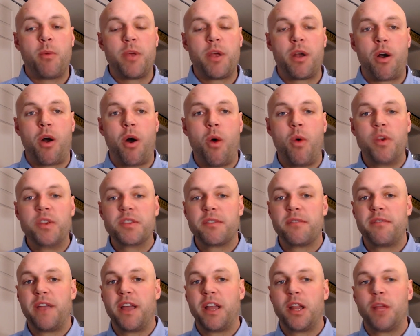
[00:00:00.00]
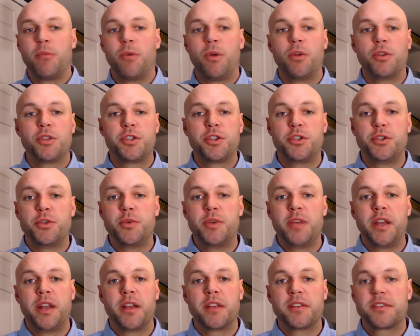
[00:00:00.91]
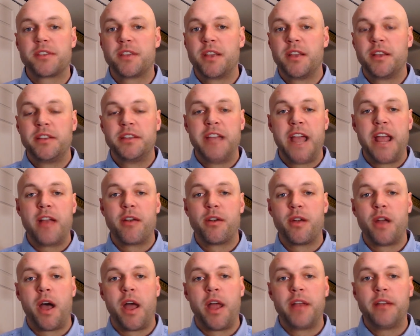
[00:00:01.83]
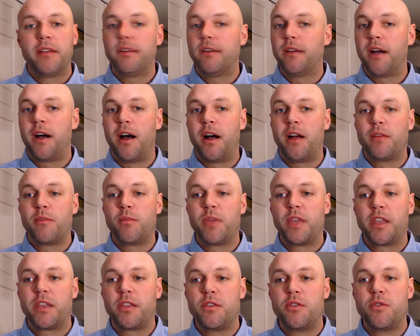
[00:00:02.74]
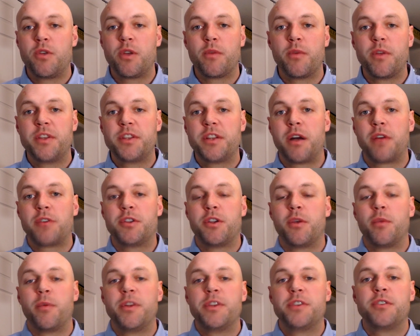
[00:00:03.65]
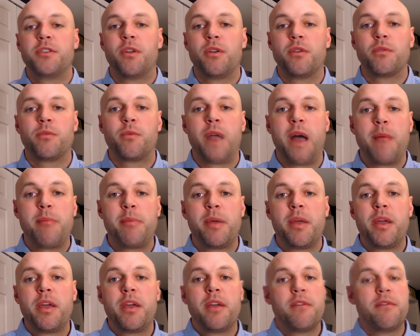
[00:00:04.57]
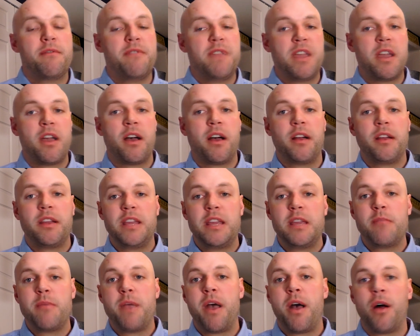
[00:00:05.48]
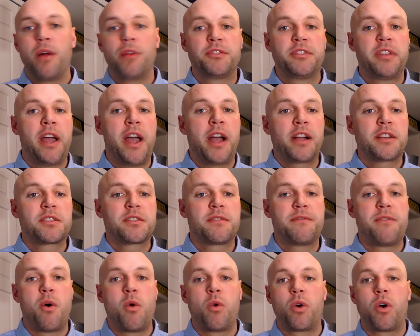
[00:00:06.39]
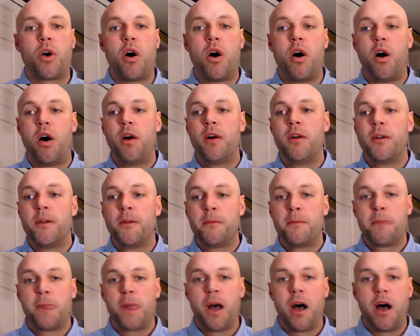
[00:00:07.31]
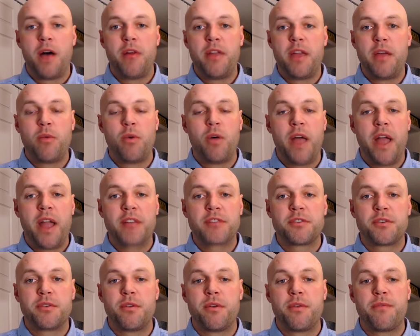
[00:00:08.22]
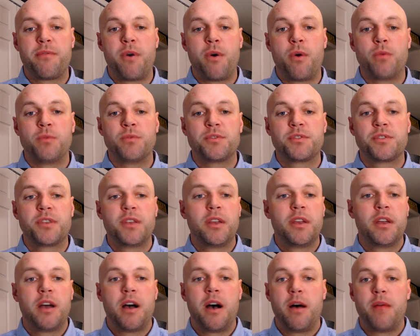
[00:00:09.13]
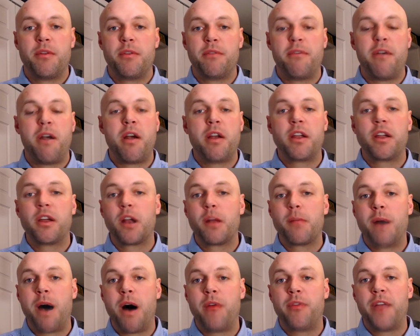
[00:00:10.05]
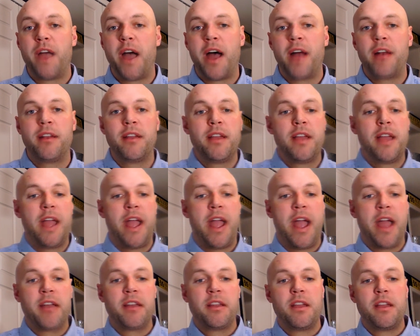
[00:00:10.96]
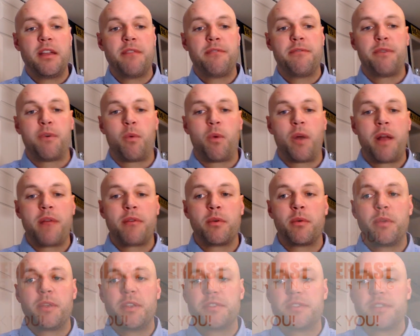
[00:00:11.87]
but we are always available should you need us, day or night. You can reach out to your regional rep via email, text, phone call. They will answer their phones. They're very good about that. And if for